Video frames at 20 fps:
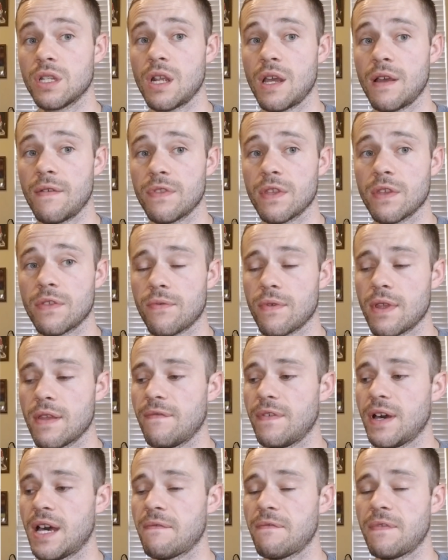of the
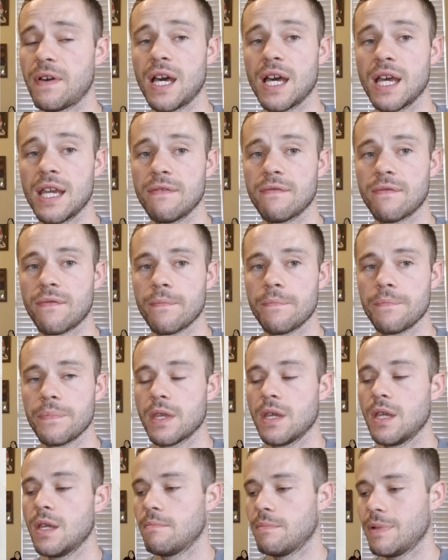355,
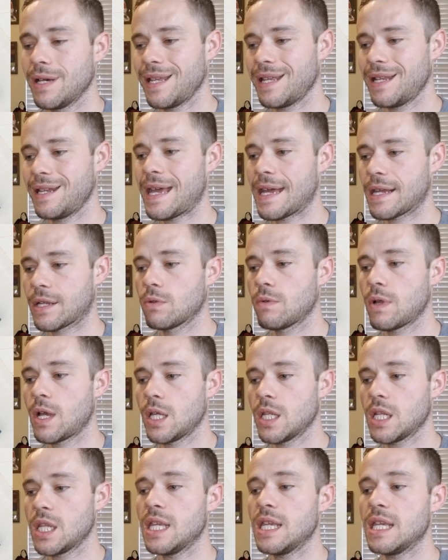but in
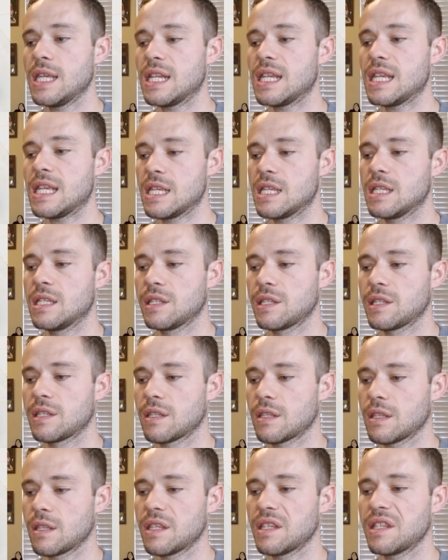actuality, it
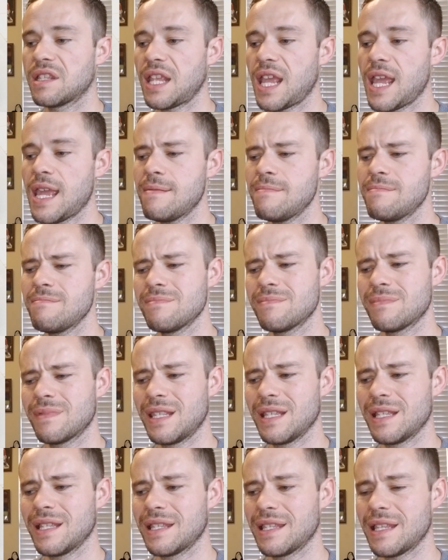is same
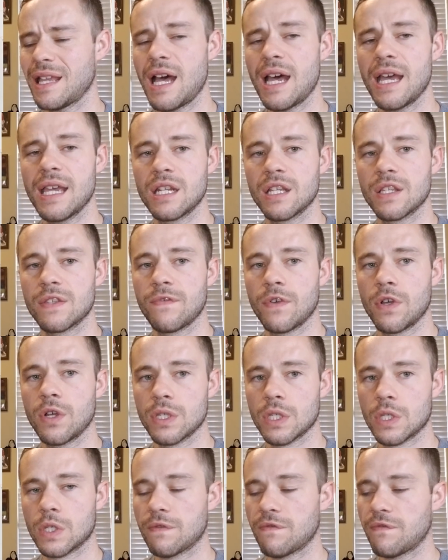design as far
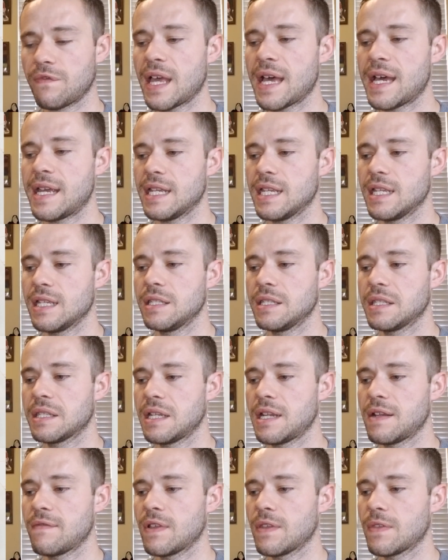as those flat ends
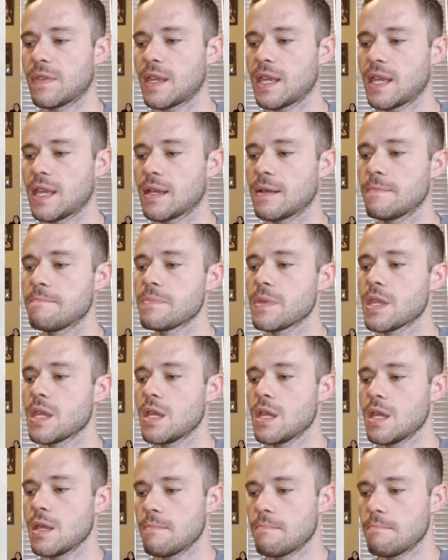and everything,
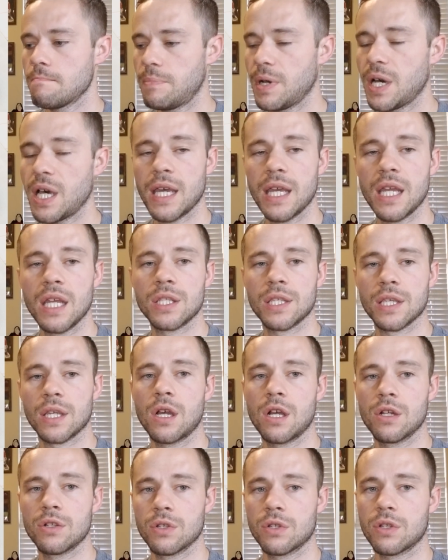but it's a
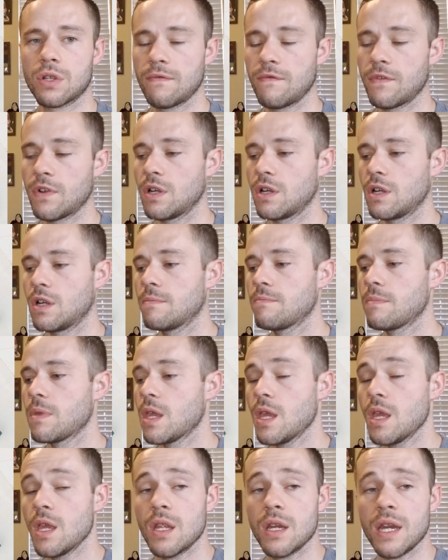cartridge converter.
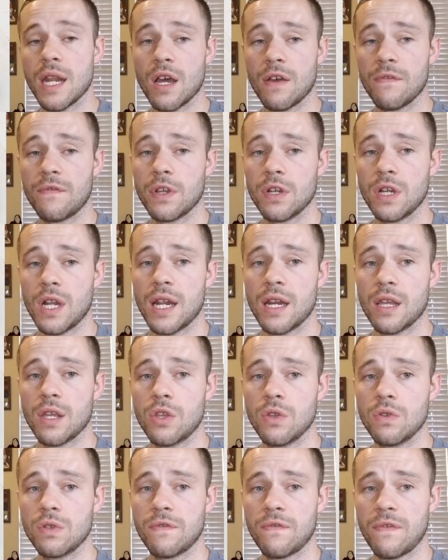Now, if you're not a
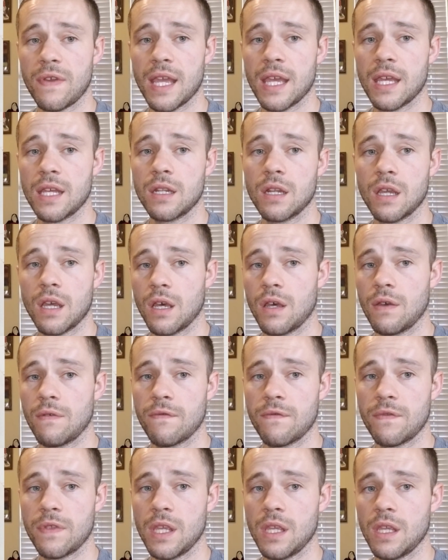huge fan
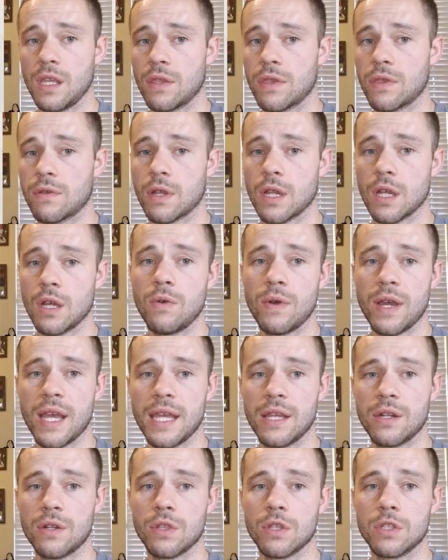of the
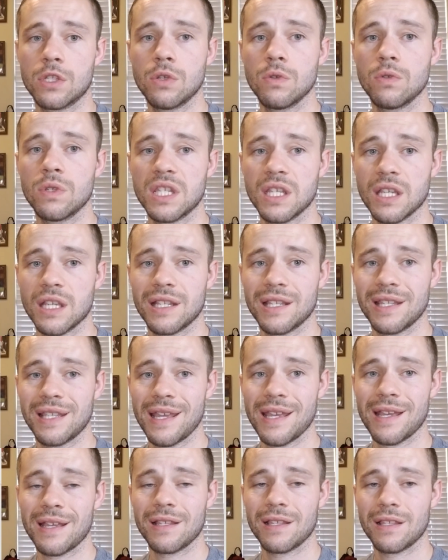308 or the
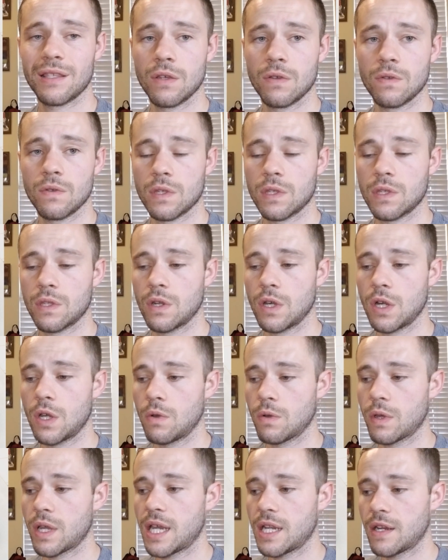266, those, you
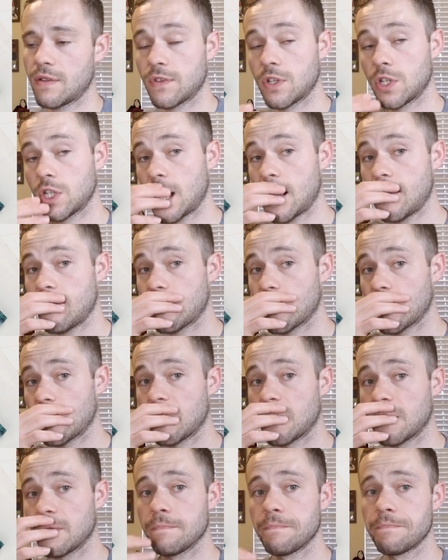know, kind of
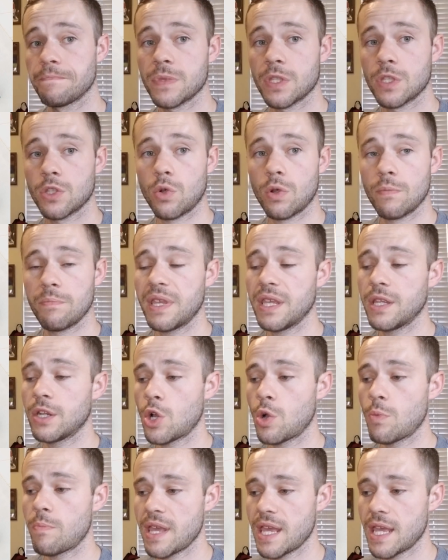Schaefer
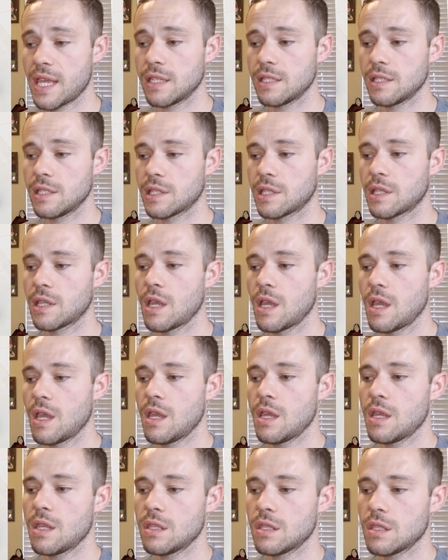torpedo pins,
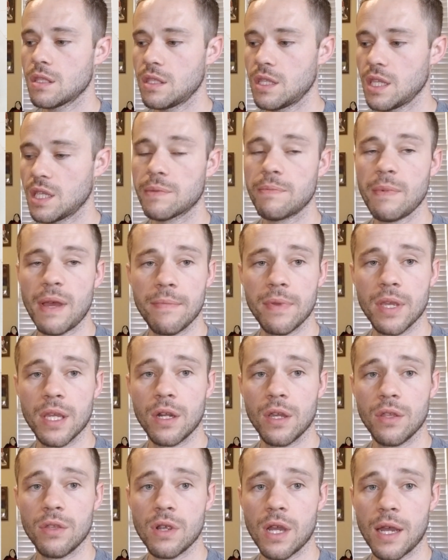this might be
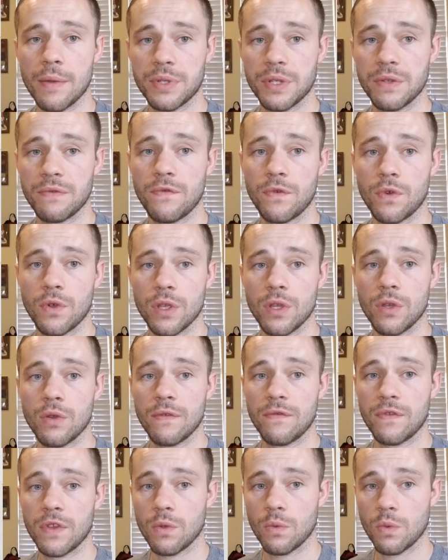another option for you.
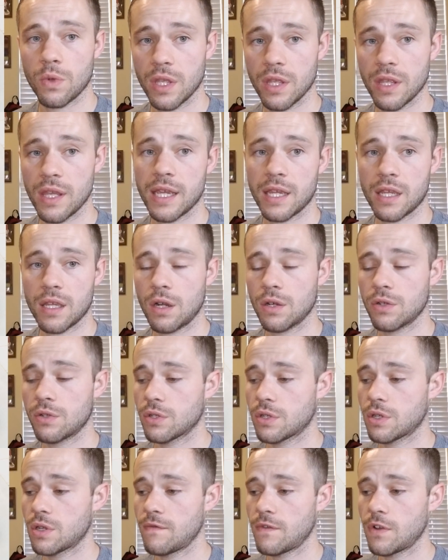If you really like
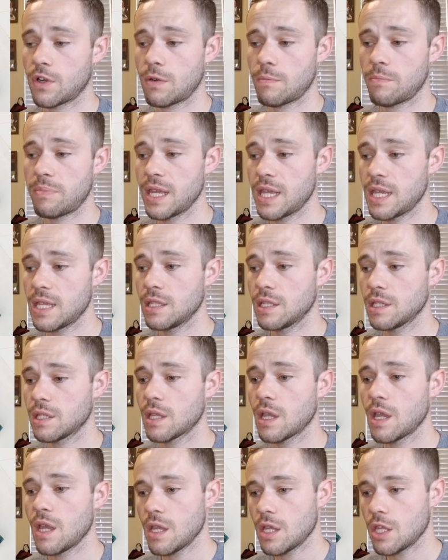cartridge converter pins,
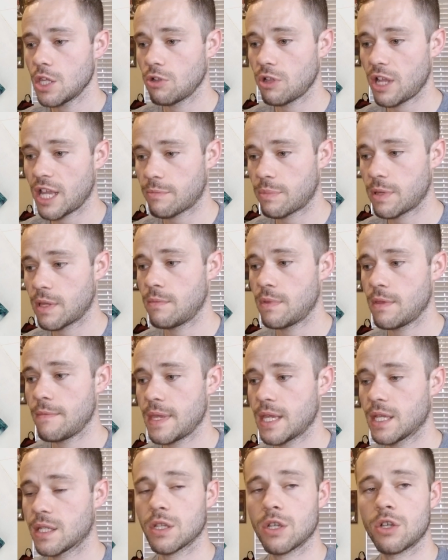you like
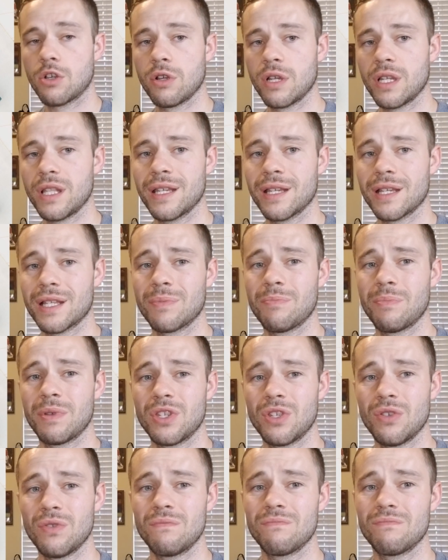Penbbs acrylics,
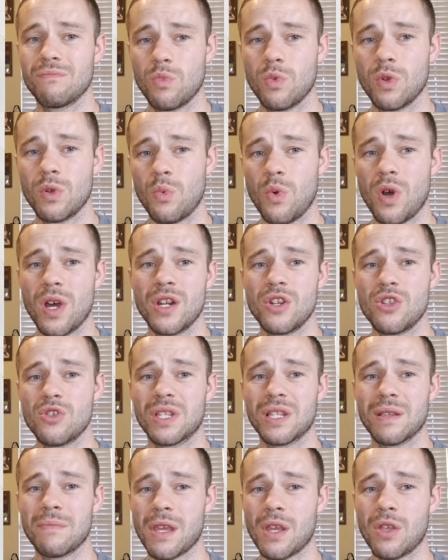but you would want to do
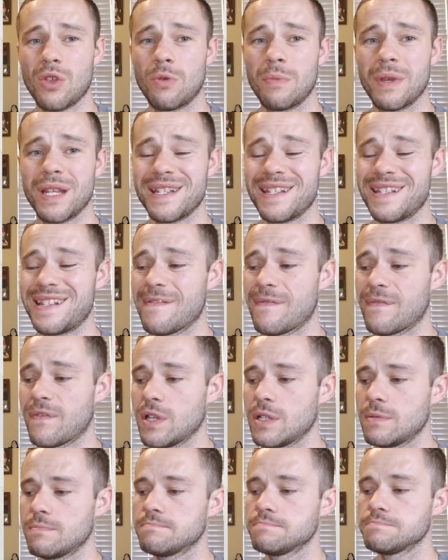something a little bit
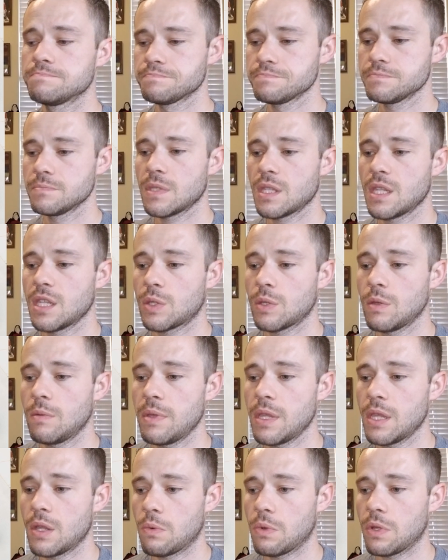different, this would
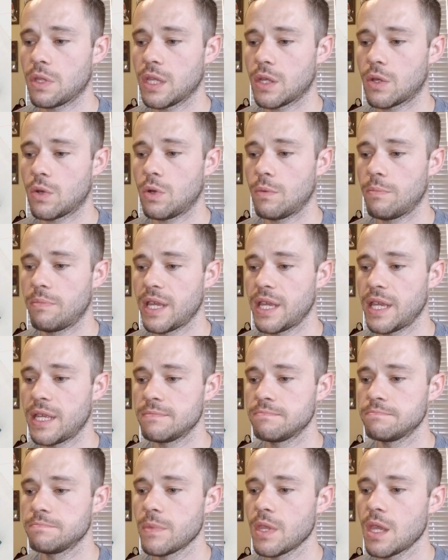be a really cool
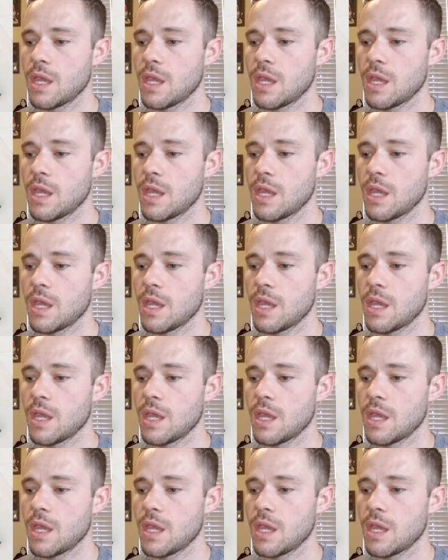pin.